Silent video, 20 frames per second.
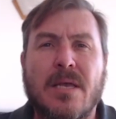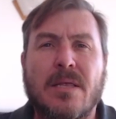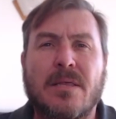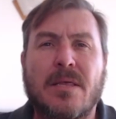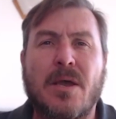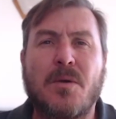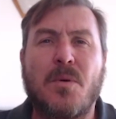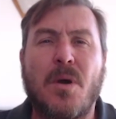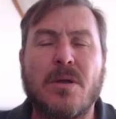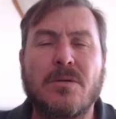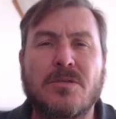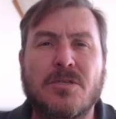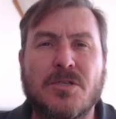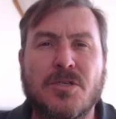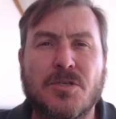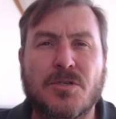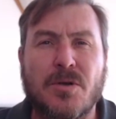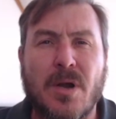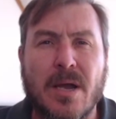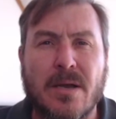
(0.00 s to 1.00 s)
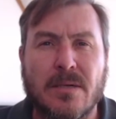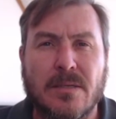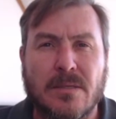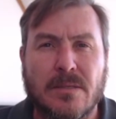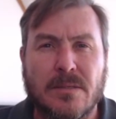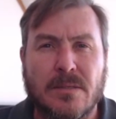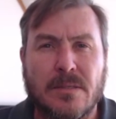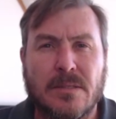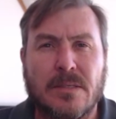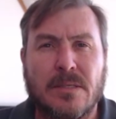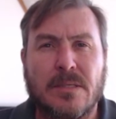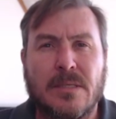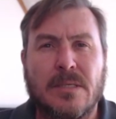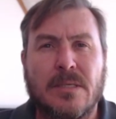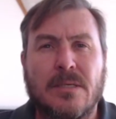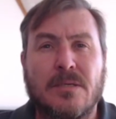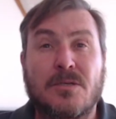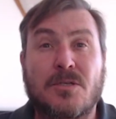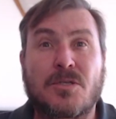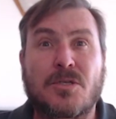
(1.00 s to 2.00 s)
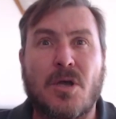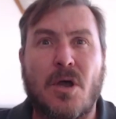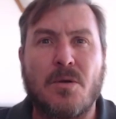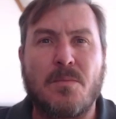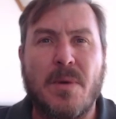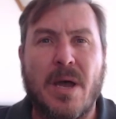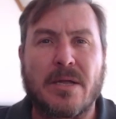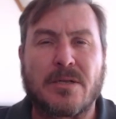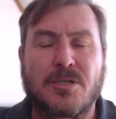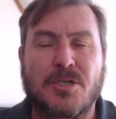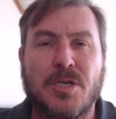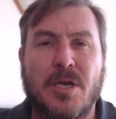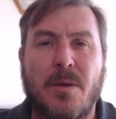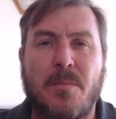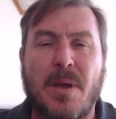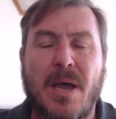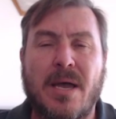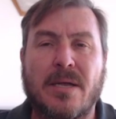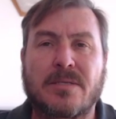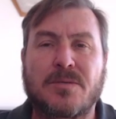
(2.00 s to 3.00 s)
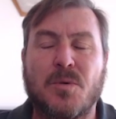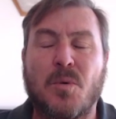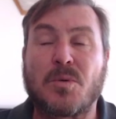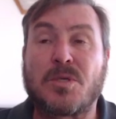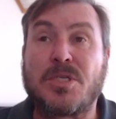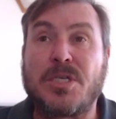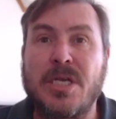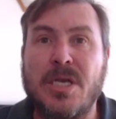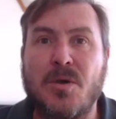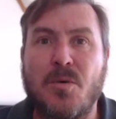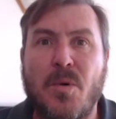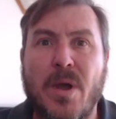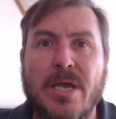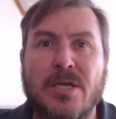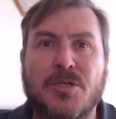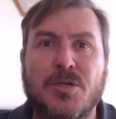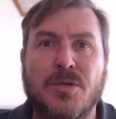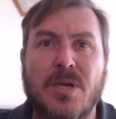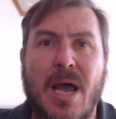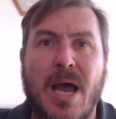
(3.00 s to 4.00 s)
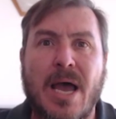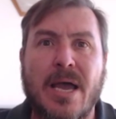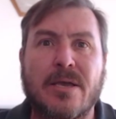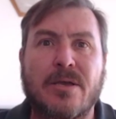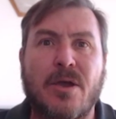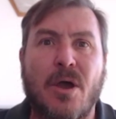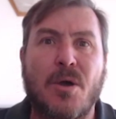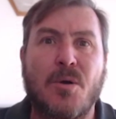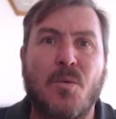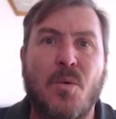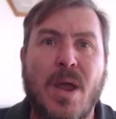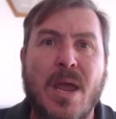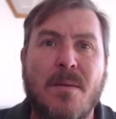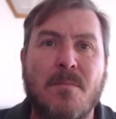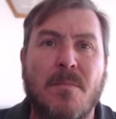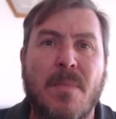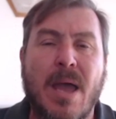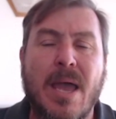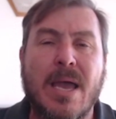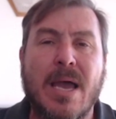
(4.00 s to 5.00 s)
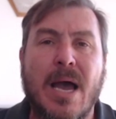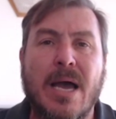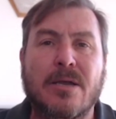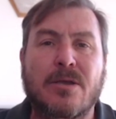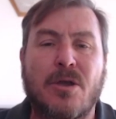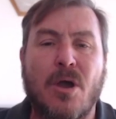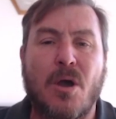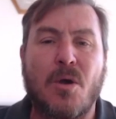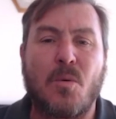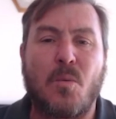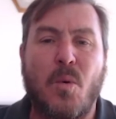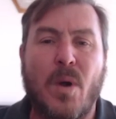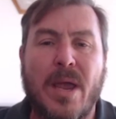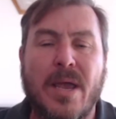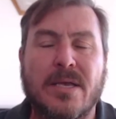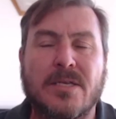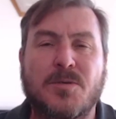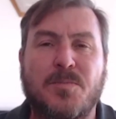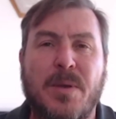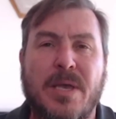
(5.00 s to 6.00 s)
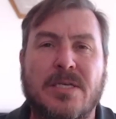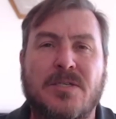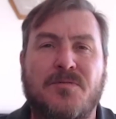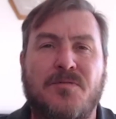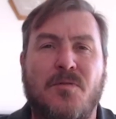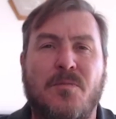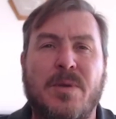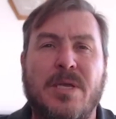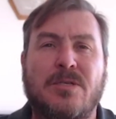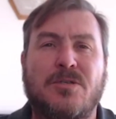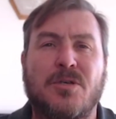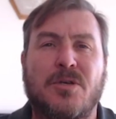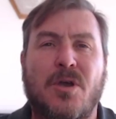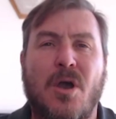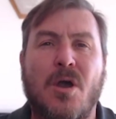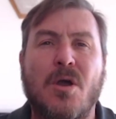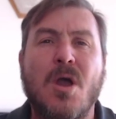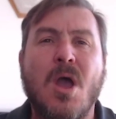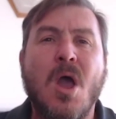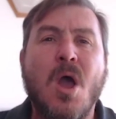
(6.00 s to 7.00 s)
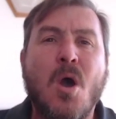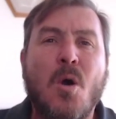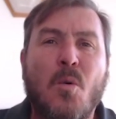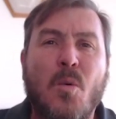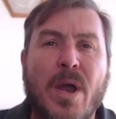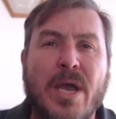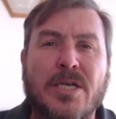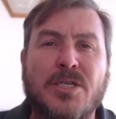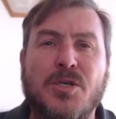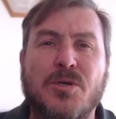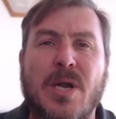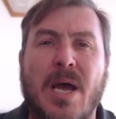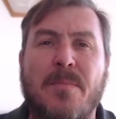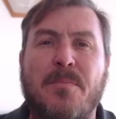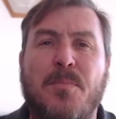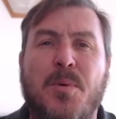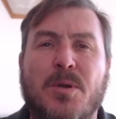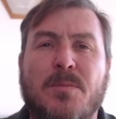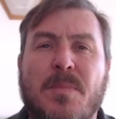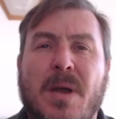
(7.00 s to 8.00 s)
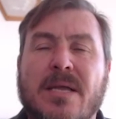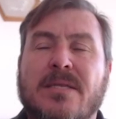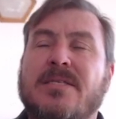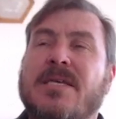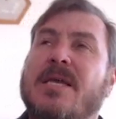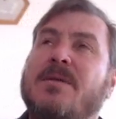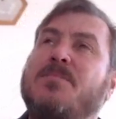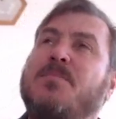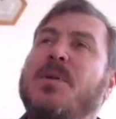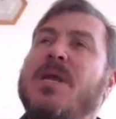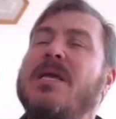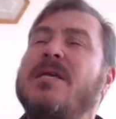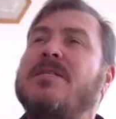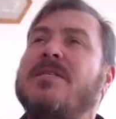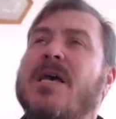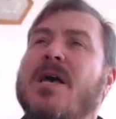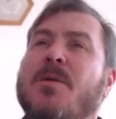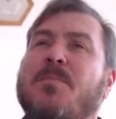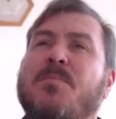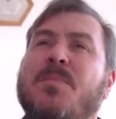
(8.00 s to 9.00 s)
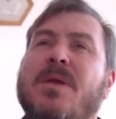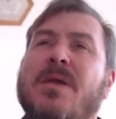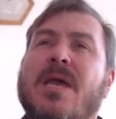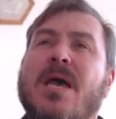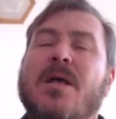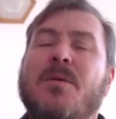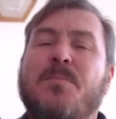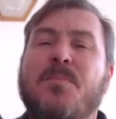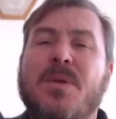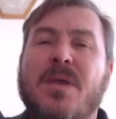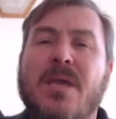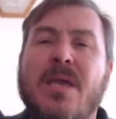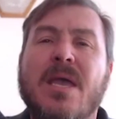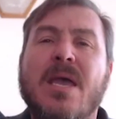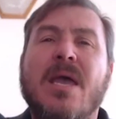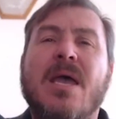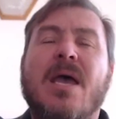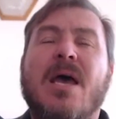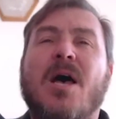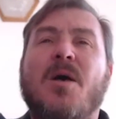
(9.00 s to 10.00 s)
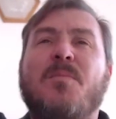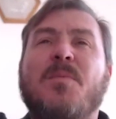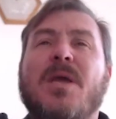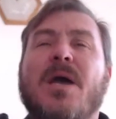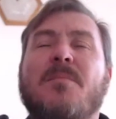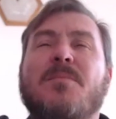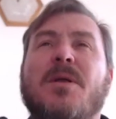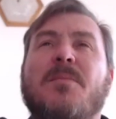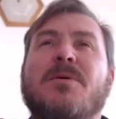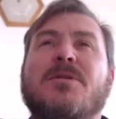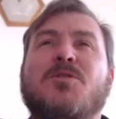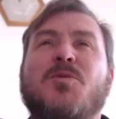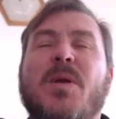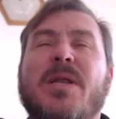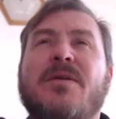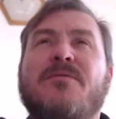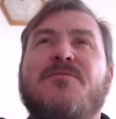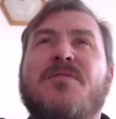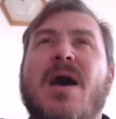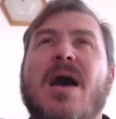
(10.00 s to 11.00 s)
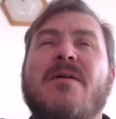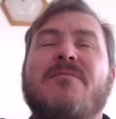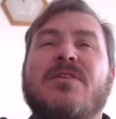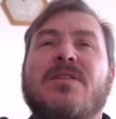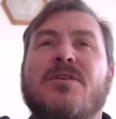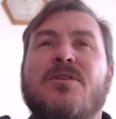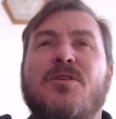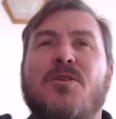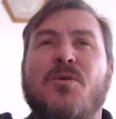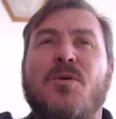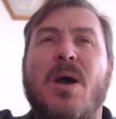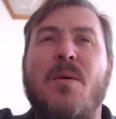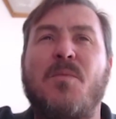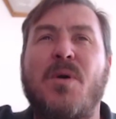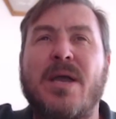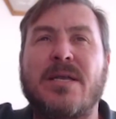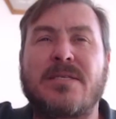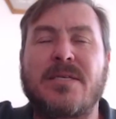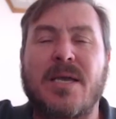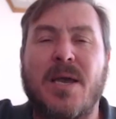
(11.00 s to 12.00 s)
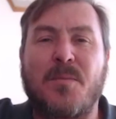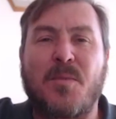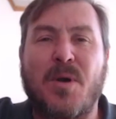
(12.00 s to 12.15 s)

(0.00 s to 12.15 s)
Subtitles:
They won't struggle so much about, gee, where should I go? Where may I go? Where is best for me to go? Where should I put my tent? Please help me, help me, help me. I'm number 25 in the queue. I'm waiting.